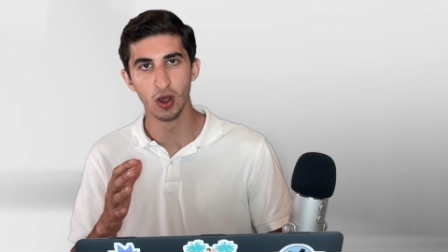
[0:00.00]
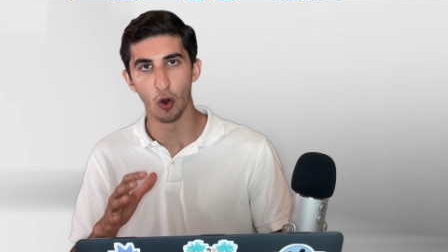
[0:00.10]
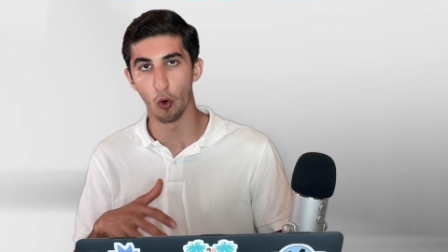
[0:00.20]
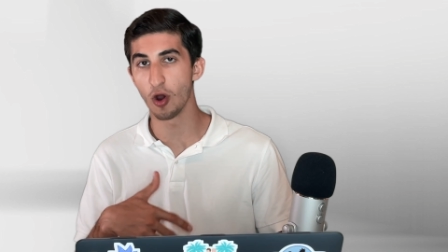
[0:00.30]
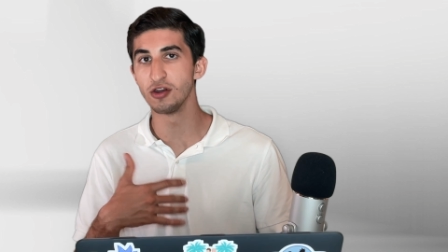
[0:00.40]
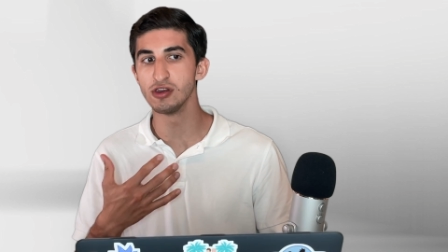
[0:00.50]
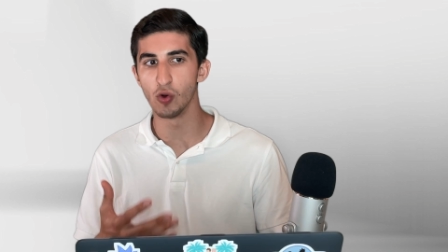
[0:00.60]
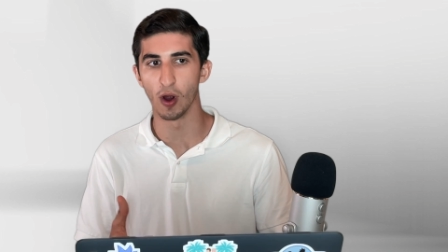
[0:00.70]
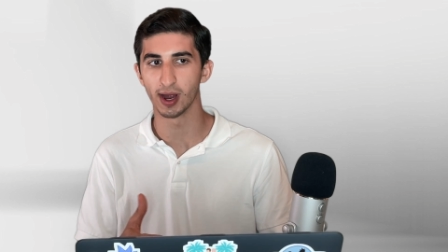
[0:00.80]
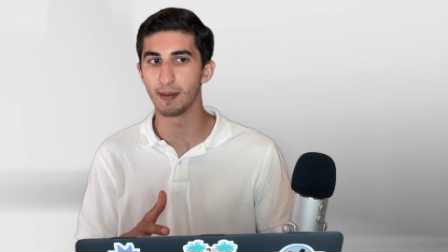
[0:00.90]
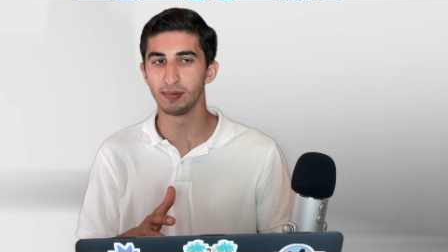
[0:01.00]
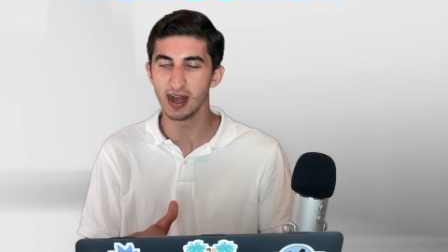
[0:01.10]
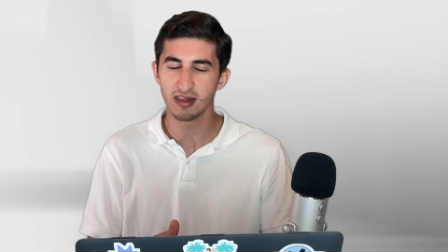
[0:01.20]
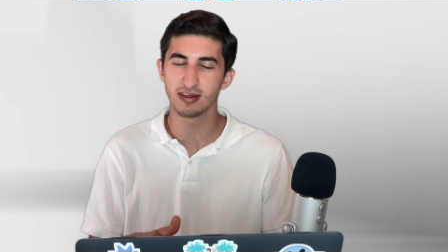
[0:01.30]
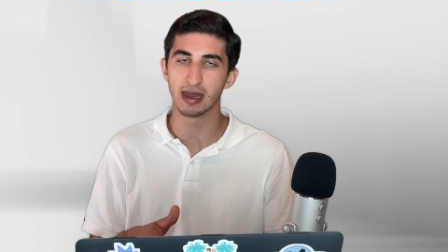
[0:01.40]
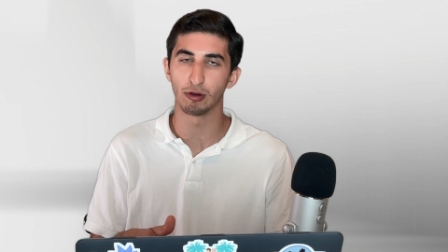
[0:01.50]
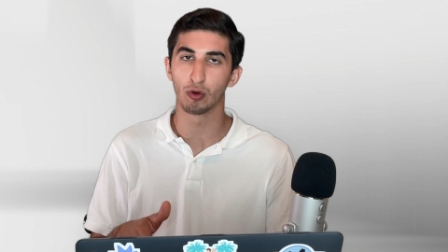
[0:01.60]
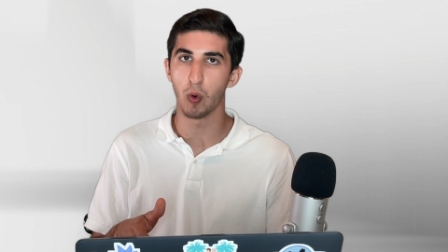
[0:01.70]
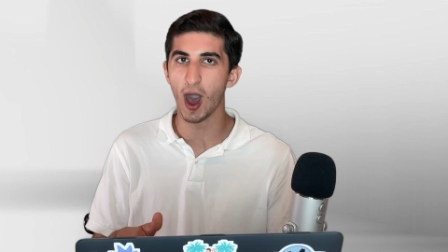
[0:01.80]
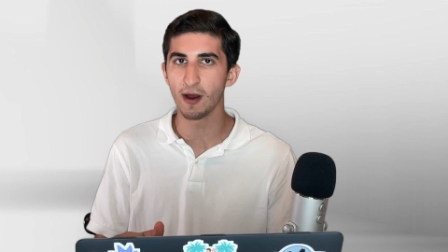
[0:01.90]
or in New York, in places that
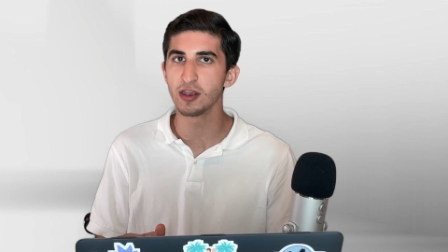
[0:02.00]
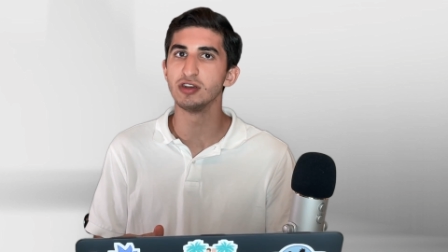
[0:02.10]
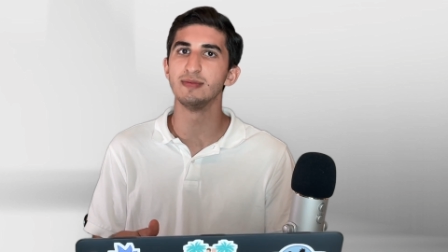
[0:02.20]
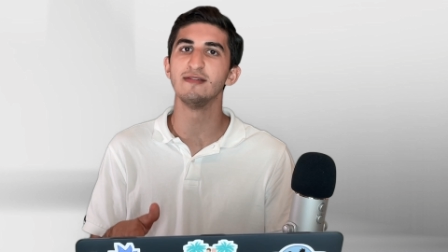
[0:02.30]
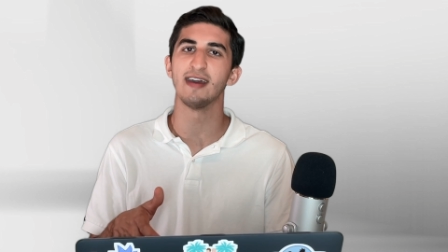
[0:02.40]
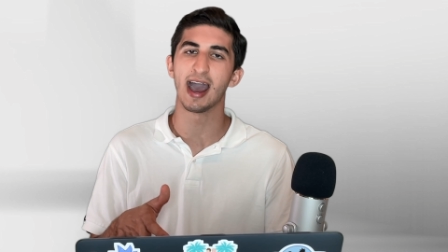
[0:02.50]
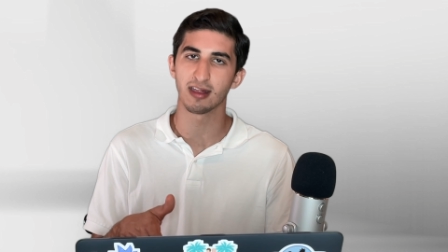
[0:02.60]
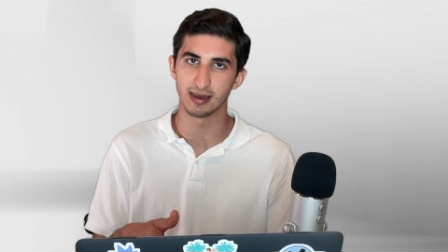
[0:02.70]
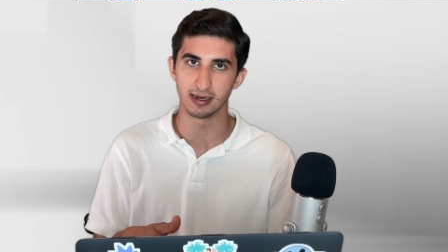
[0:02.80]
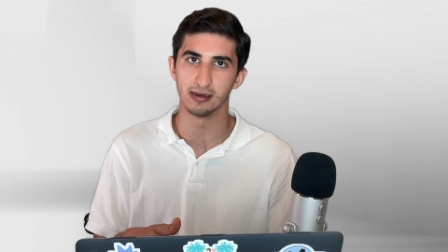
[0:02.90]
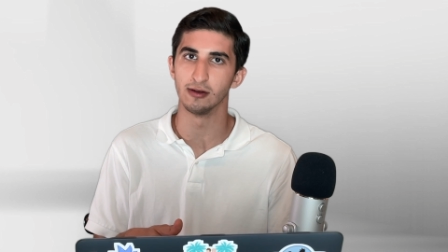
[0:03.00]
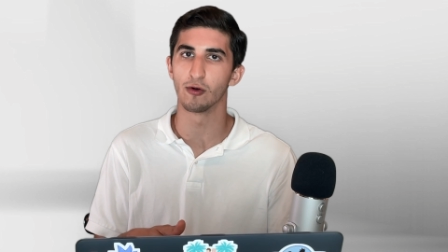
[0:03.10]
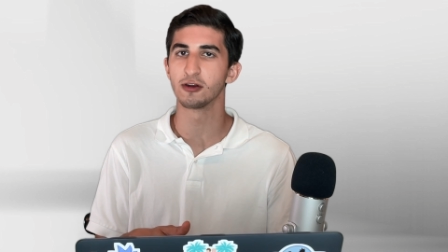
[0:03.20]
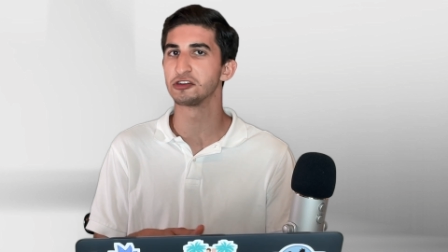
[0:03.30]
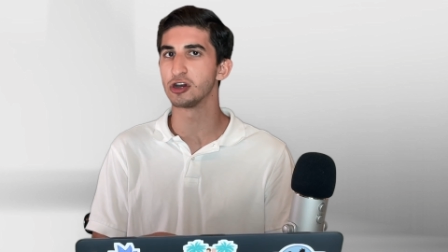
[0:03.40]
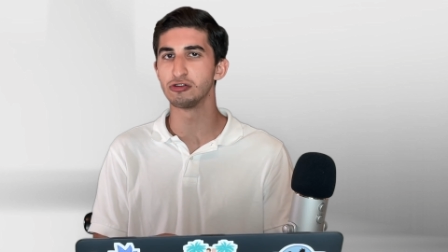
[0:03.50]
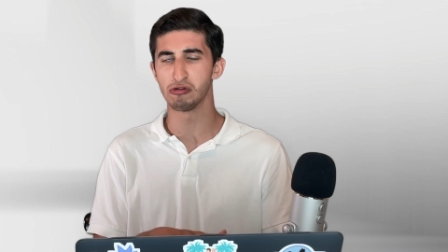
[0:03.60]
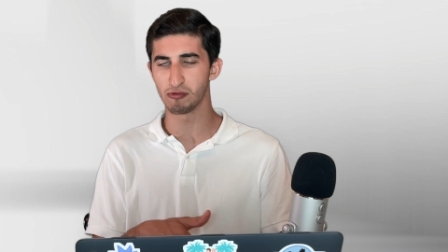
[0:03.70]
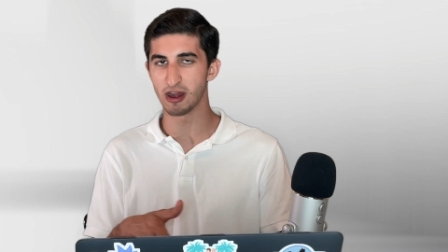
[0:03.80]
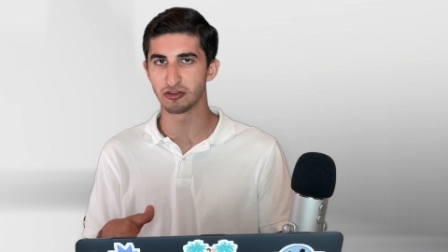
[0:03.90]
require you to be vaccinated in order to go into a
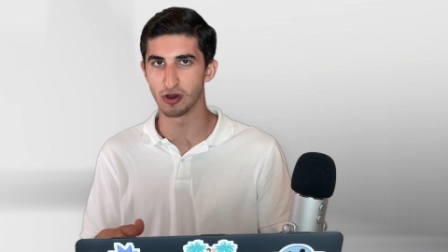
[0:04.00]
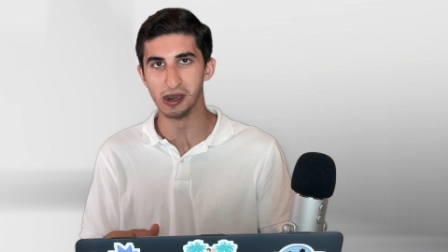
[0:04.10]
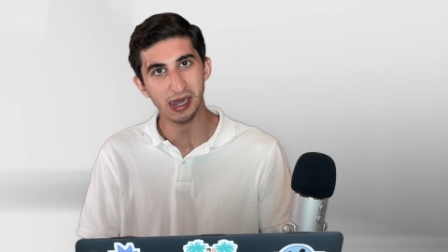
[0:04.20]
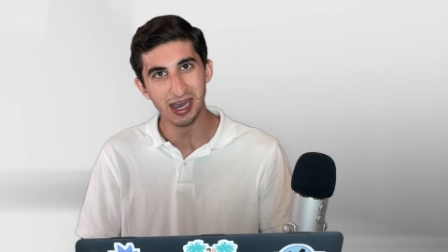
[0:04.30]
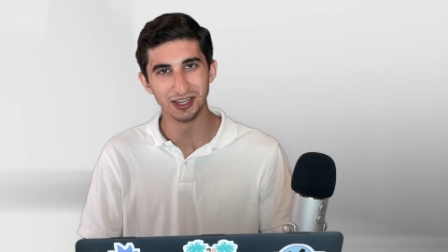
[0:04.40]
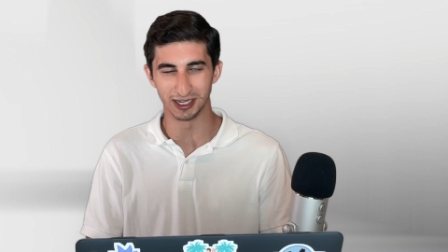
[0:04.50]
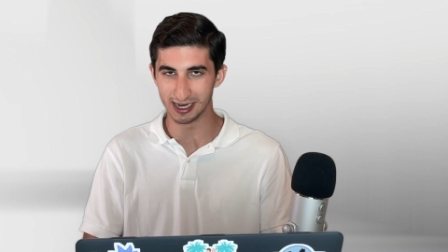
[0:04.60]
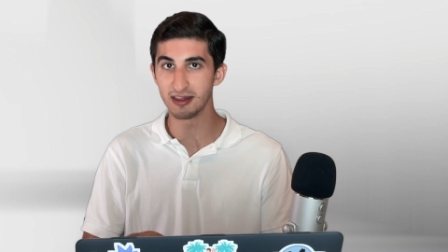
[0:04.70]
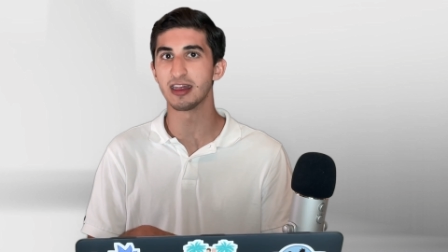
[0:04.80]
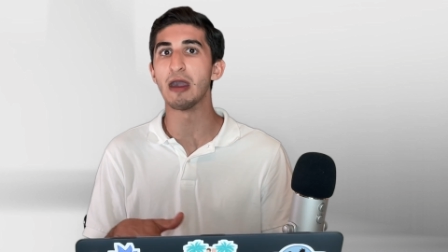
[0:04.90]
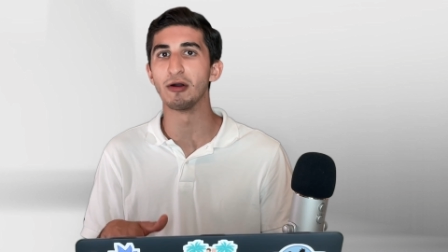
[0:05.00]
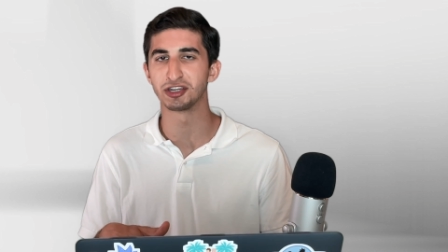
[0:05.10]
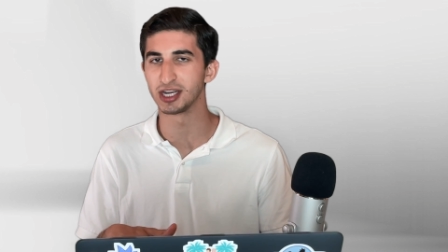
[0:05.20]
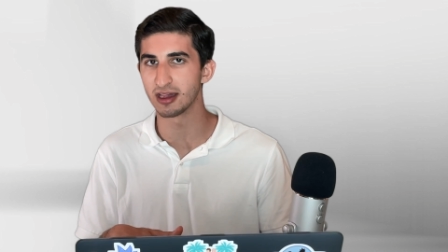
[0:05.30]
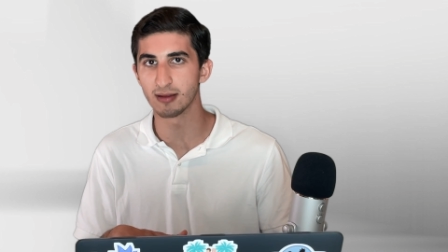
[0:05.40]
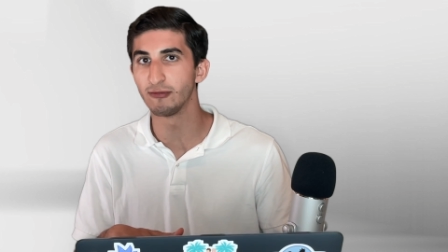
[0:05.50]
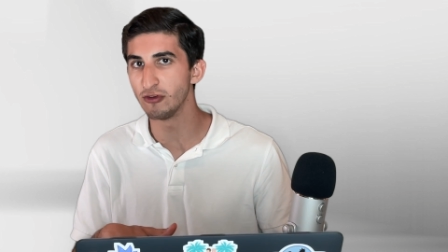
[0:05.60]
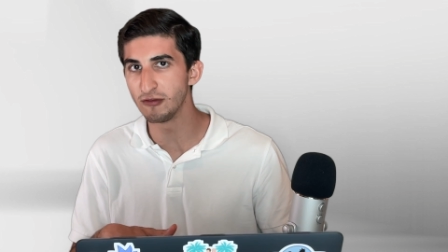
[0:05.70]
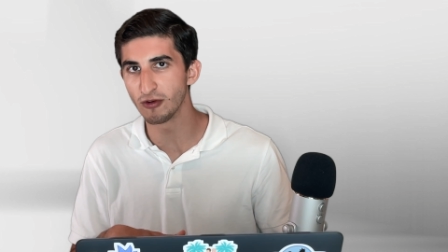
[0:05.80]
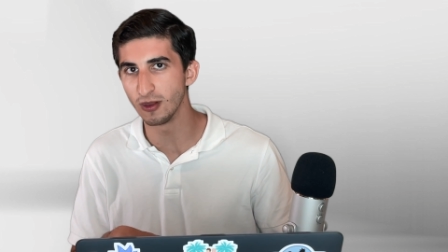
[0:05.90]
restaurant, to get a sandwich, to get some
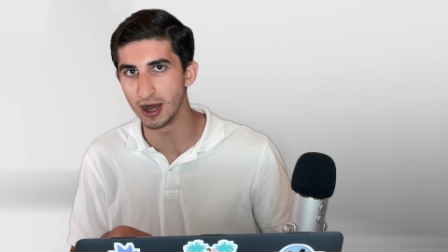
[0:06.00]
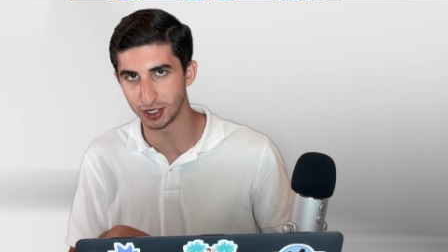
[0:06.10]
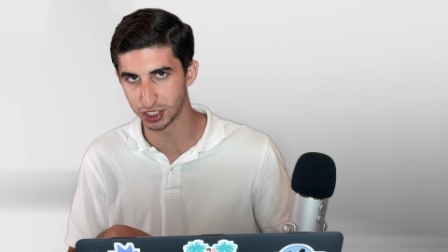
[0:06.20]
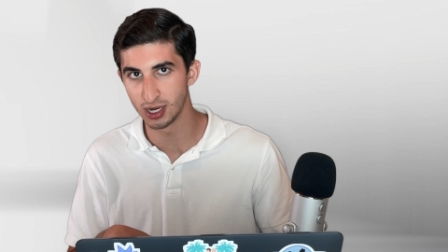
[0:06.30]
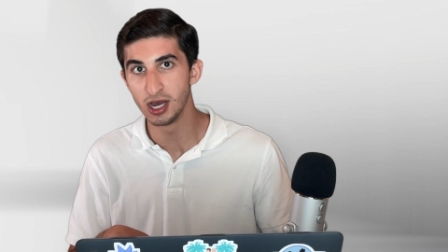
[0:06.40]
food for lunch,